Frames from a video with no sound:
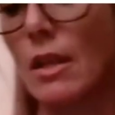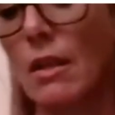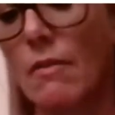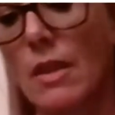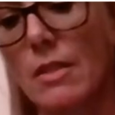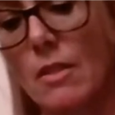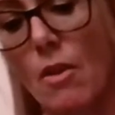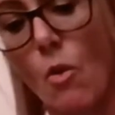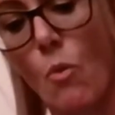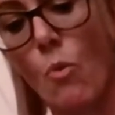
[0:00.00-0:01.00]
this
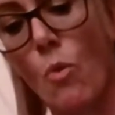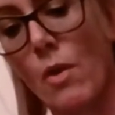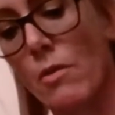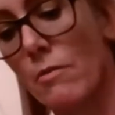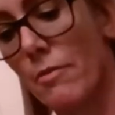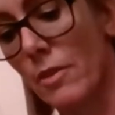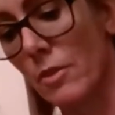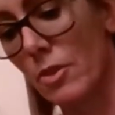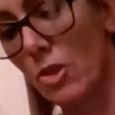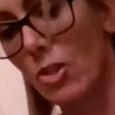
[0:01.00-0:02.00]
wonderful
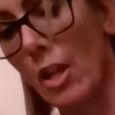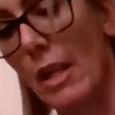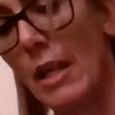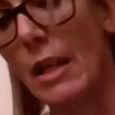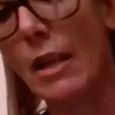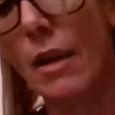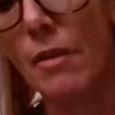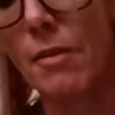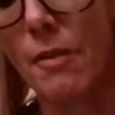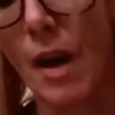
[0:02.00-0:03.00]
shiny
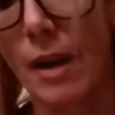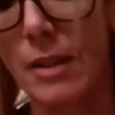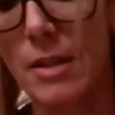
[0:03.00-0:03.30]
effect,